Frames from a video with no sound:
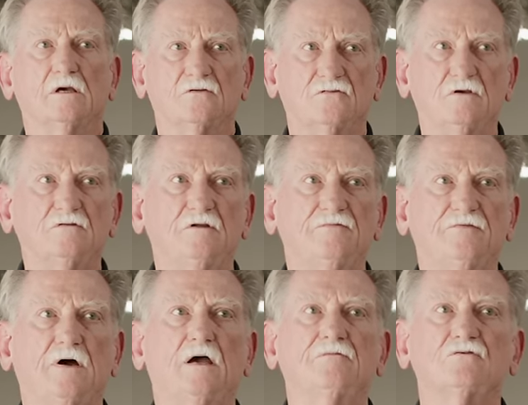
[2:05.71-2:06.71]
a
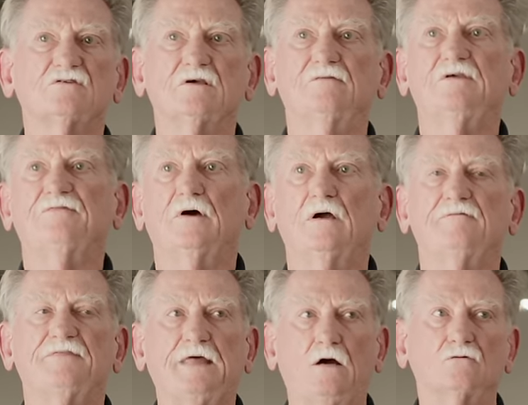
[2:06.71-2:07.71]
65 or
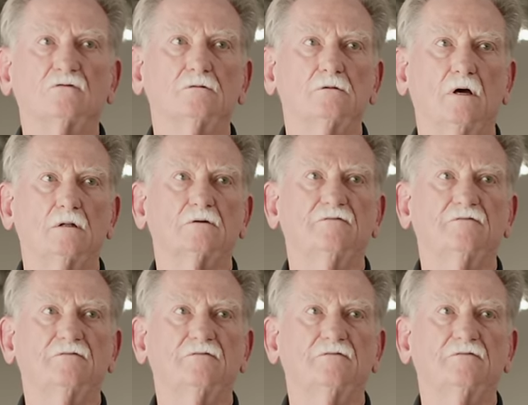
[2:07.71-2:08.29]
75,000 dollar